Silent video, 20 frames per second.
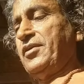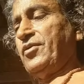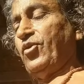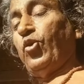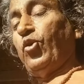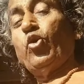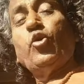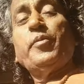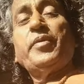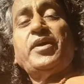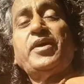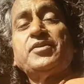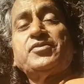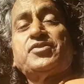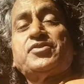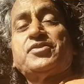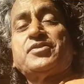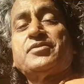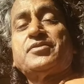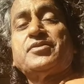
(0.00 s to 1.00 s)
Hum
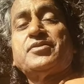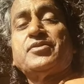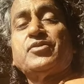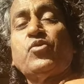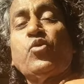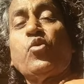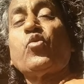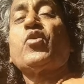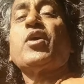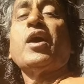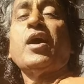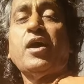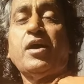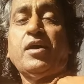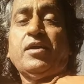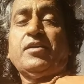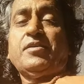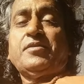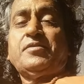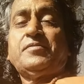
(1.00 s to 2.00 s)
is
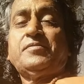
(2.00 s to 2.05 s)
Omkar.